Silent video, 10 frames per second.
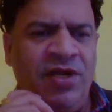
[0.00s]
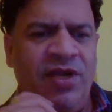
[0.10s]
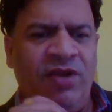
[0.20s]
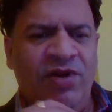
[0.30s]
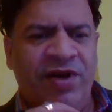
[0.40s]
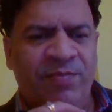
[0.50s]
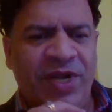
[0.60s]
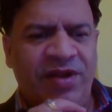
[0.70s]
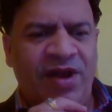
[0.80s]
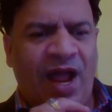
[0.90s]
they will
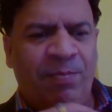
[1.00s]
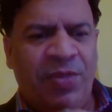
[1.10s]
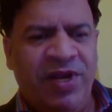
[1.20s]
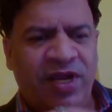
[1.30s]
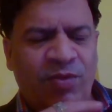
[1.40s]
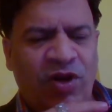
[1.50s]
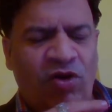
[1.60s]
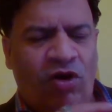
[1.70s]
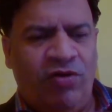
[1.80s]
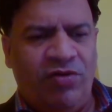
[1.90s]
remain the applicable
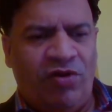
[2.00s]
law